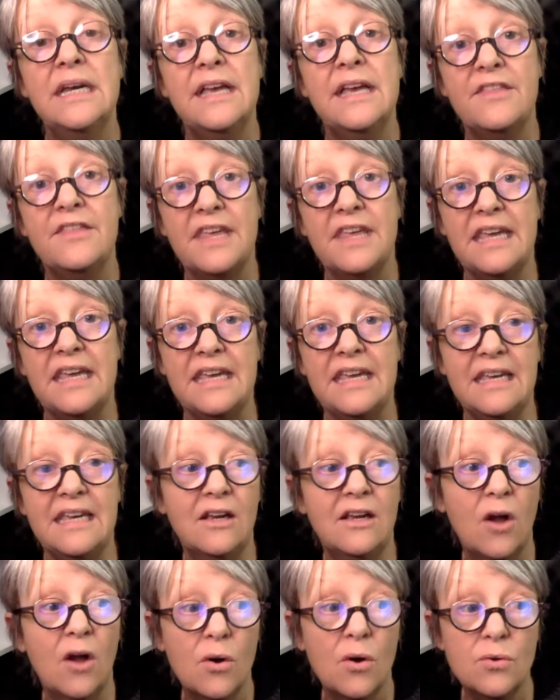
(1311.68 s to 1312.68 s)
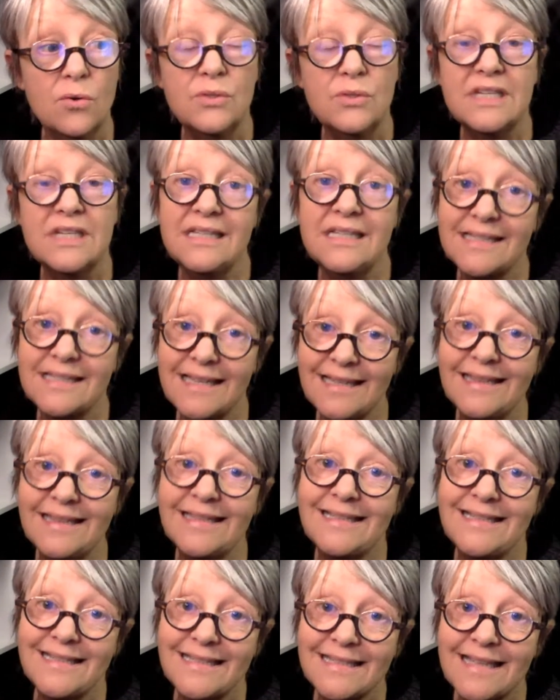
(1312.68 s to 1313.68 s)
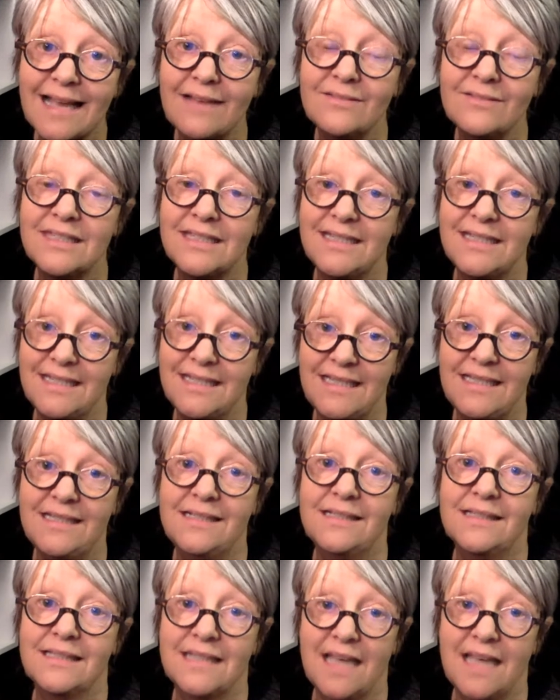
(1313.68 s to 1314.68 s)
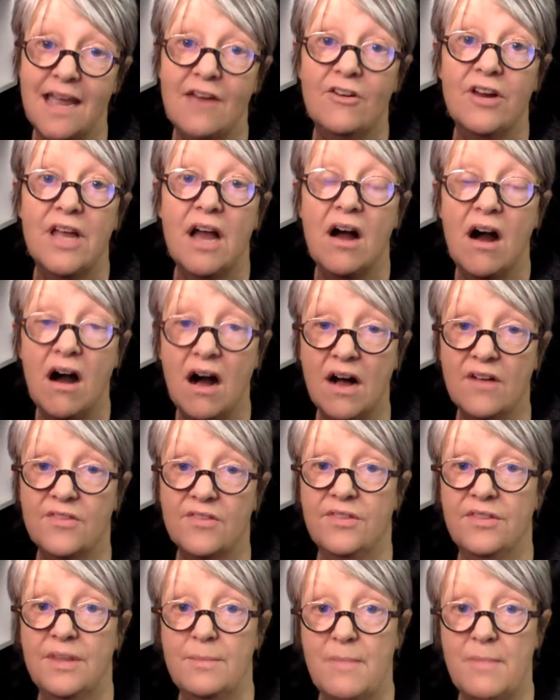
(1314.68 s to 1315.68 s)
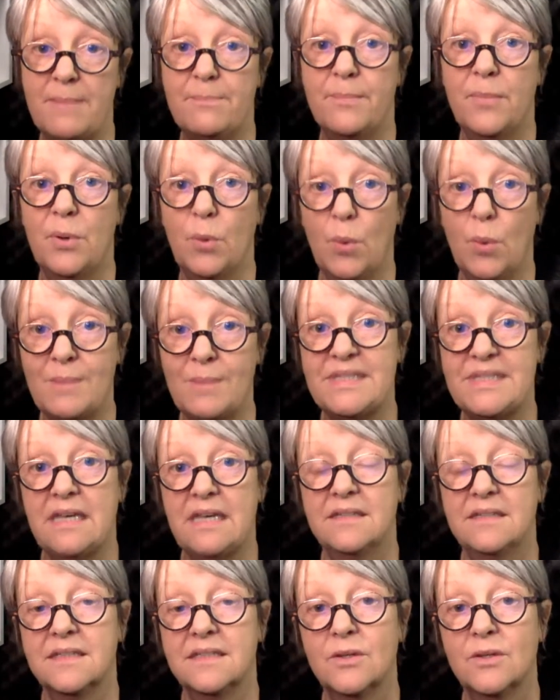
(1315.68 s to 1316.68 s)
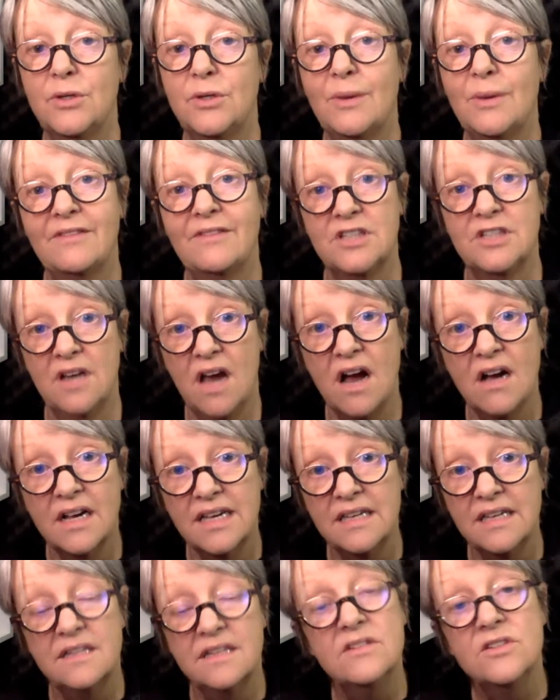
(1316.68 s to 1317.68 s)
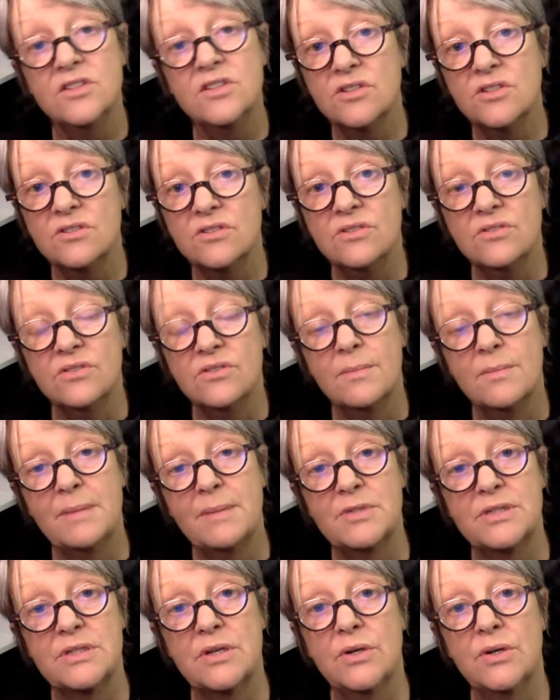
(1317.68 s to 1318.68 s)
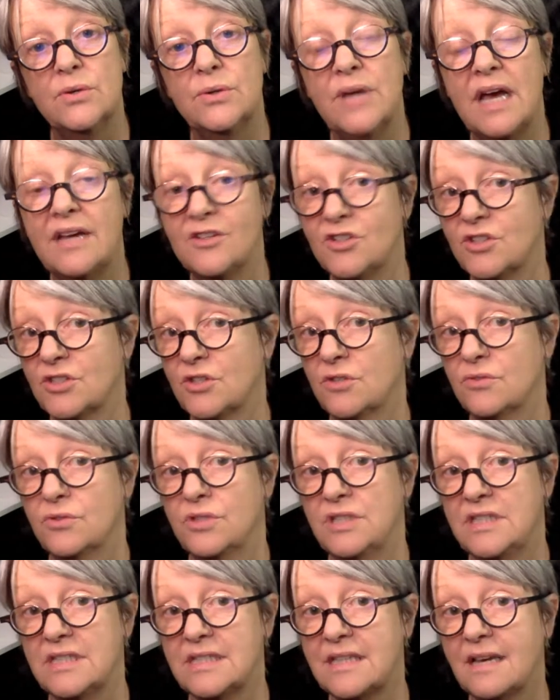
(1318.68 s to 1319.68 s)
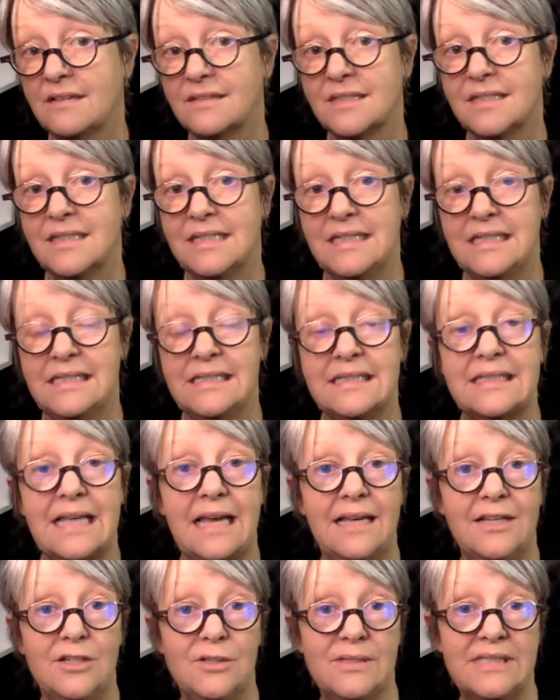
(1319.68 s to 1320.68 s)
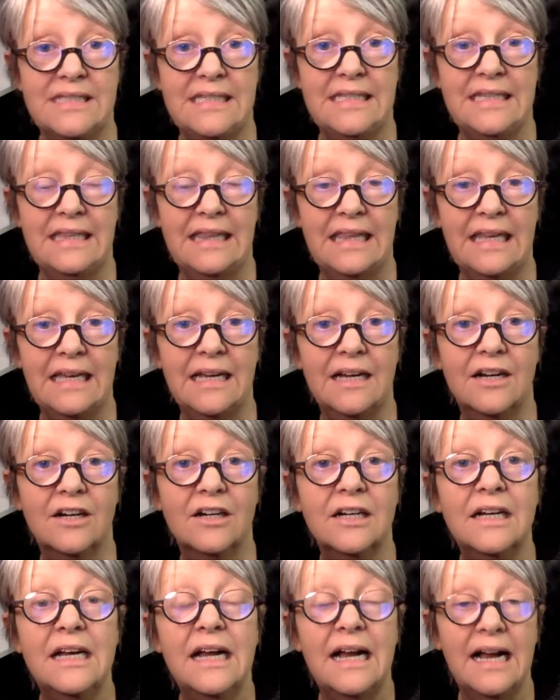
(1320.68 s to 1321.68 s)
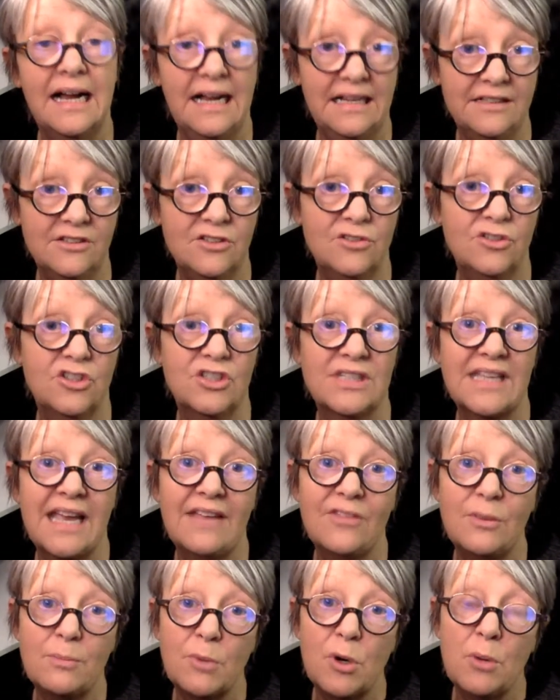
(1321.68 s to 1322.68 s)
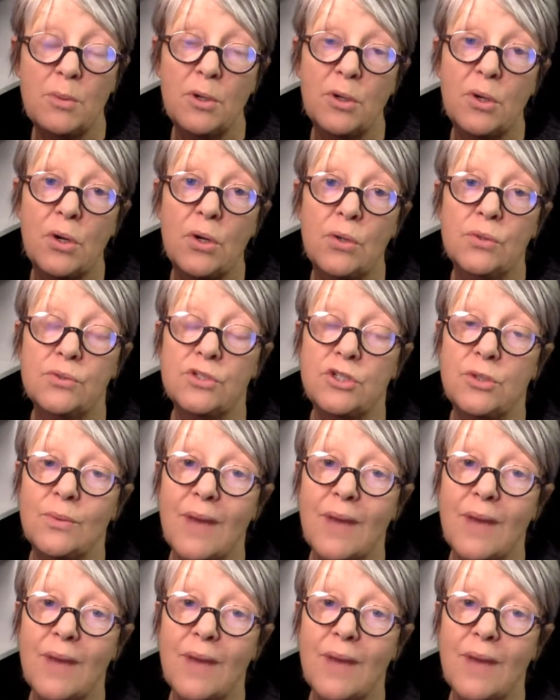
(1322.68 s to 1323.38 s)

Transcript: the code is in the discounts and deals area on the member website. So you have to log in to the member zone and just go to discounts and deals and you'll see it there. And you just get the promo code, you